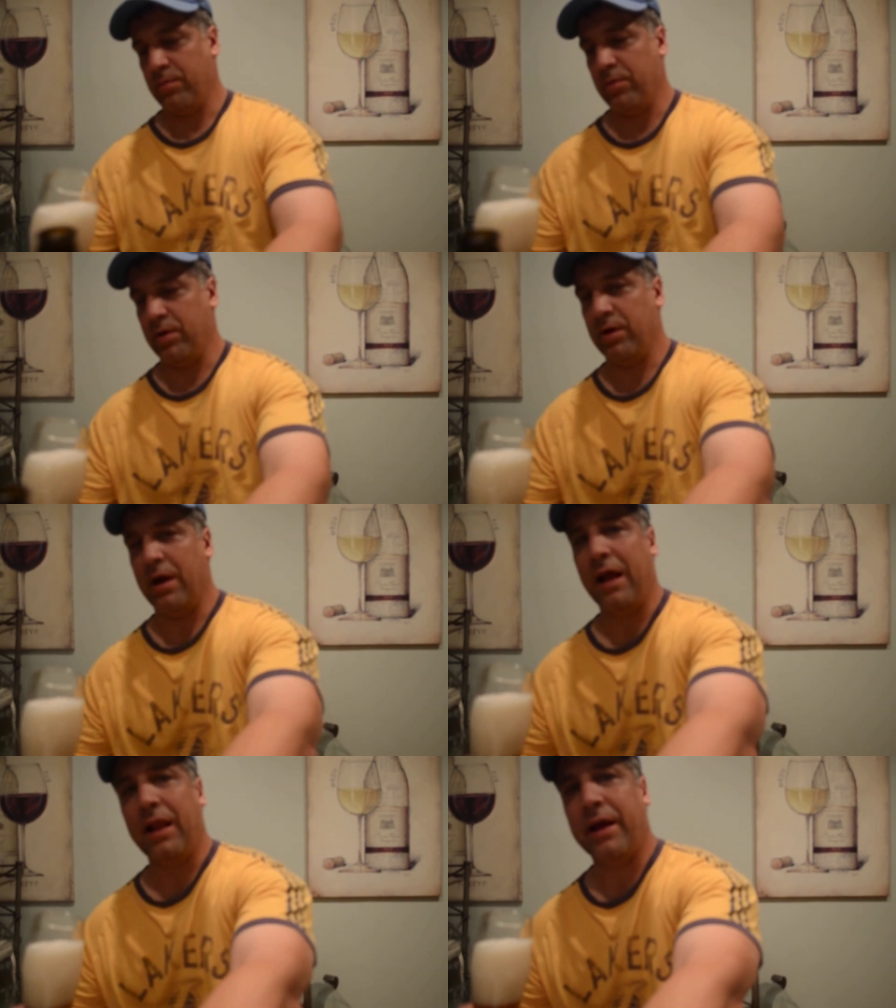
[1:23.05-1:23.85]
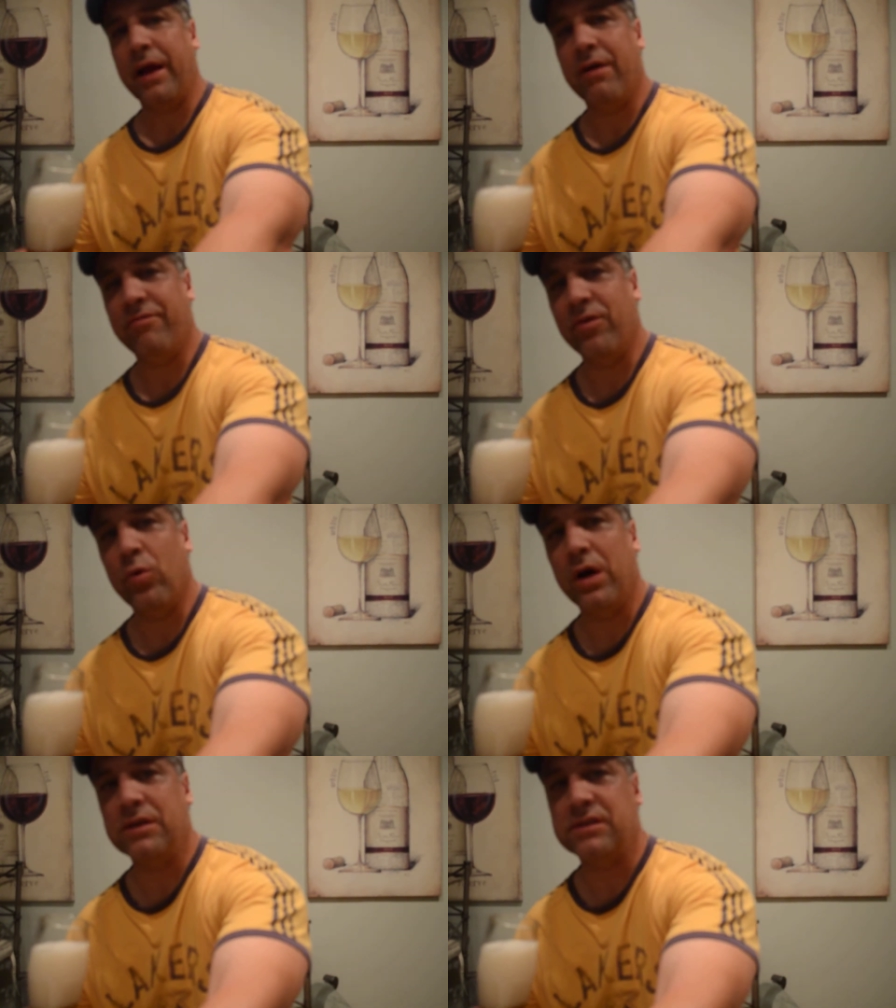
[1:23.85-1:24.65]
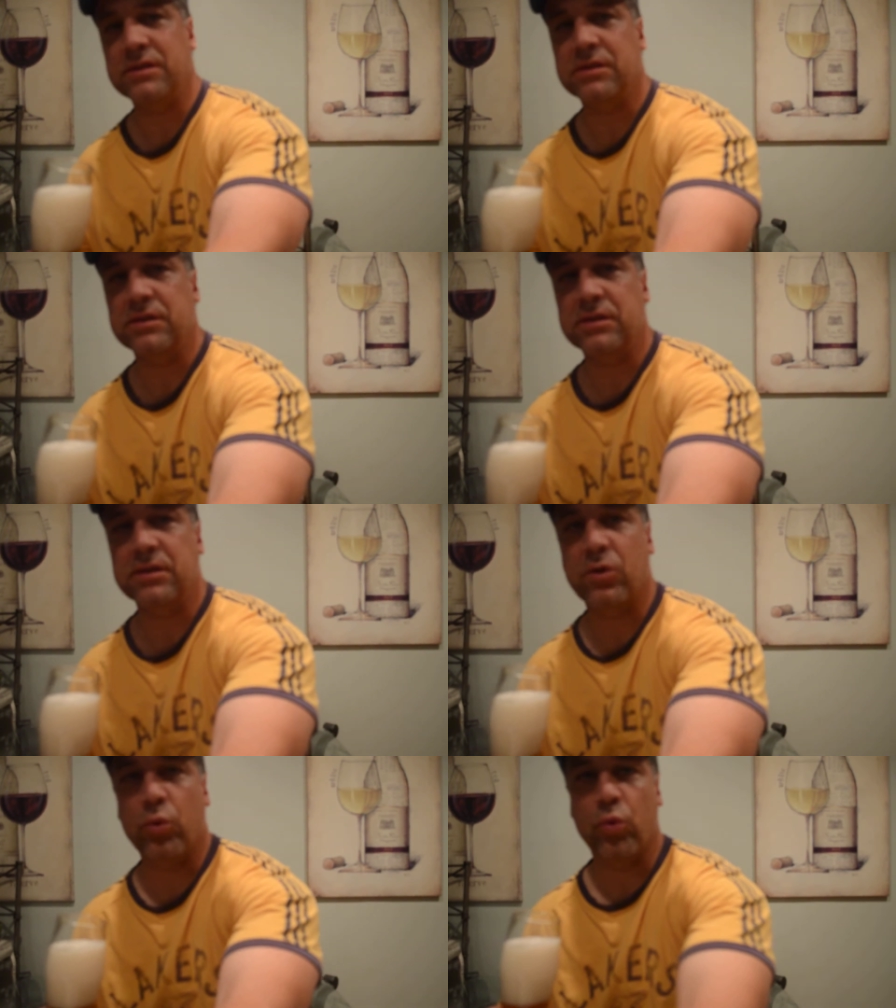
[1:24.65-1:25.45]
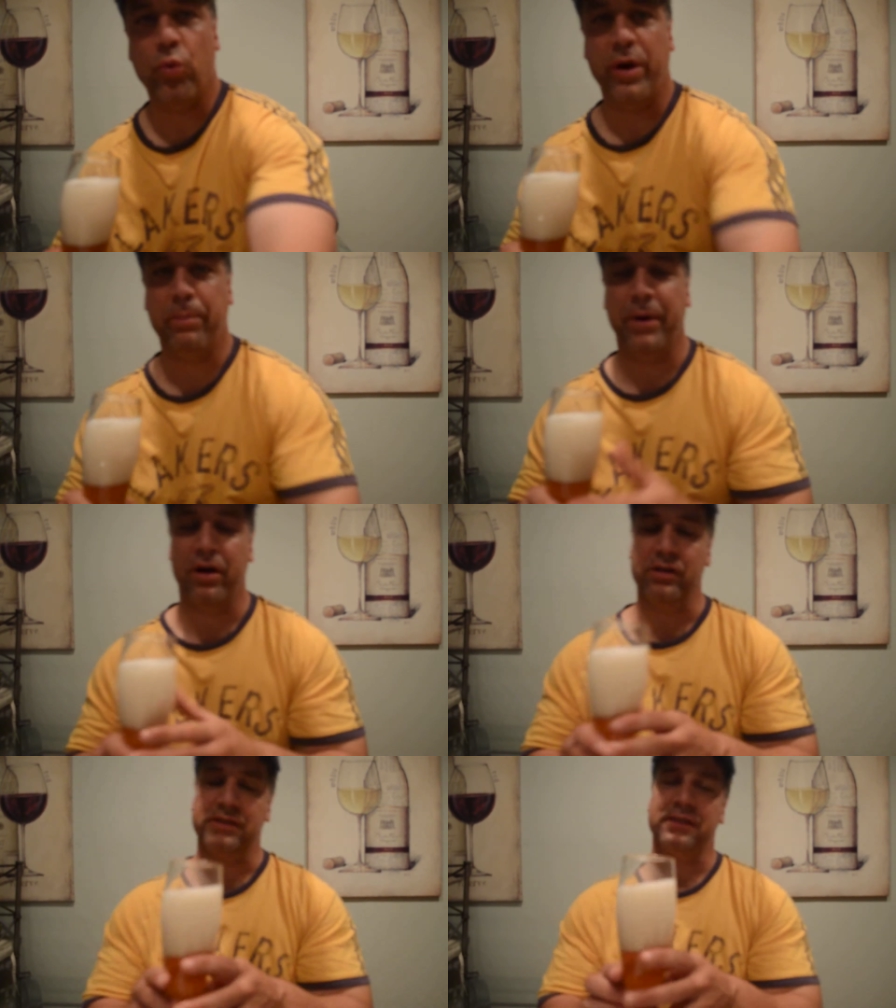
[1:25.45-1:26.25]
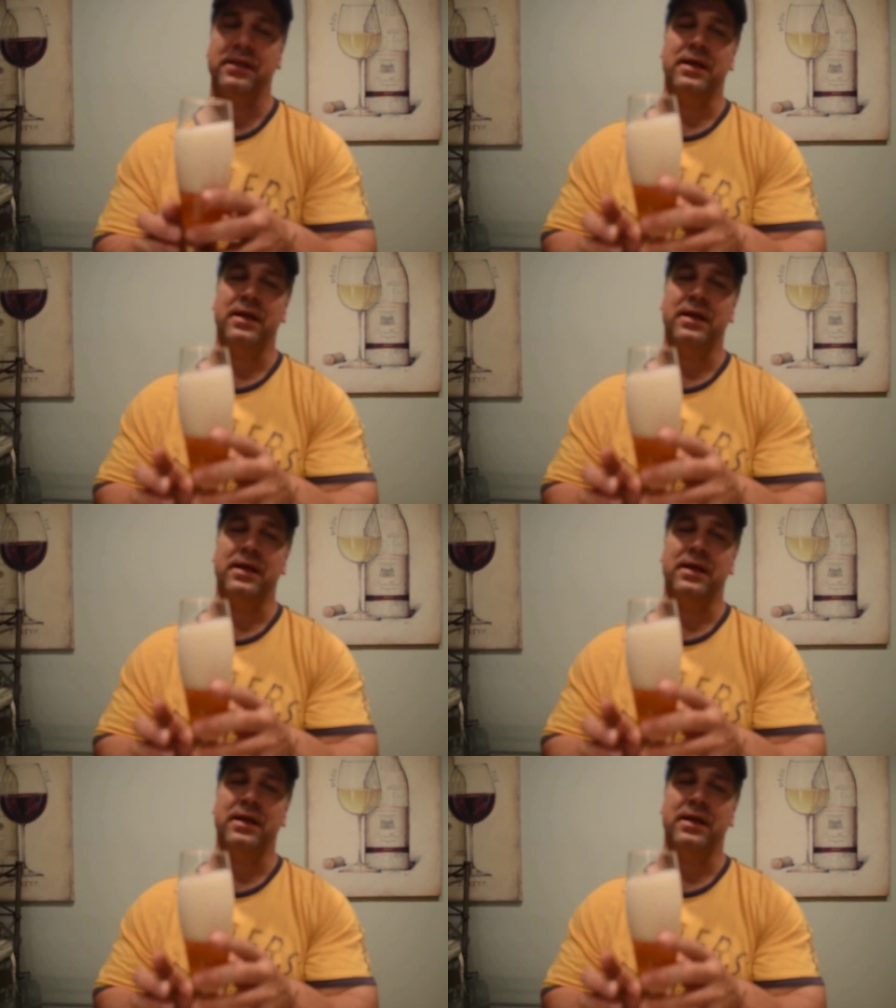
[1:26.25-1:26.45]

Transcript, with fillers: But I like Weizens and wheat beers.